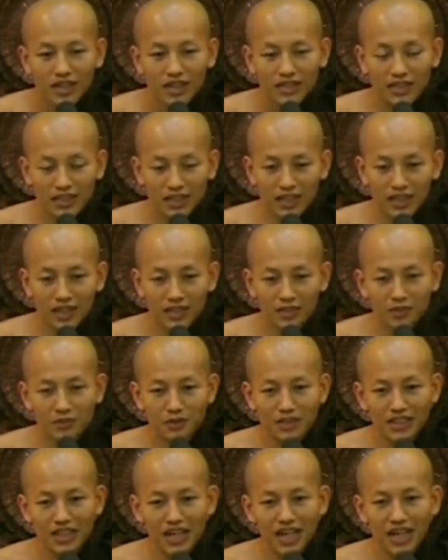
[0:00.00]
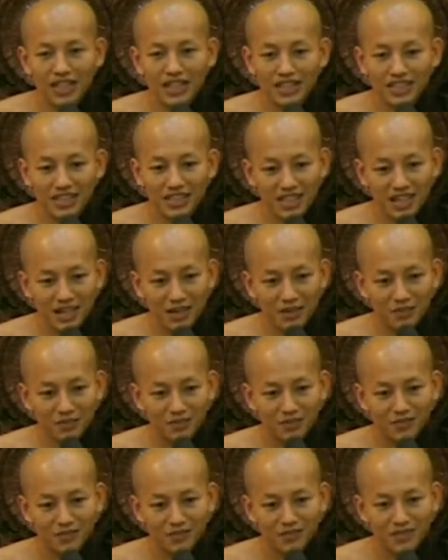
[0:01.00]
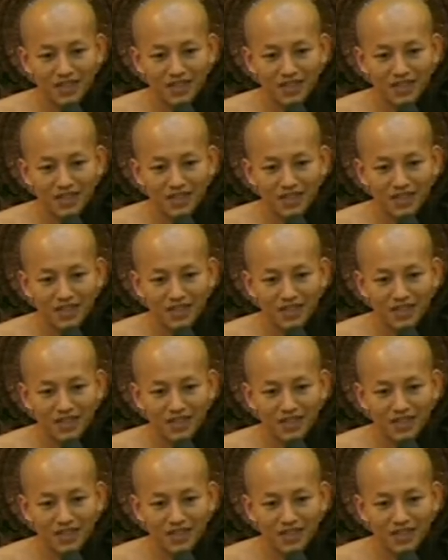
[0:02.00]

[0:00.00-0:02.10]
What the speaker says: At that time, we ask them,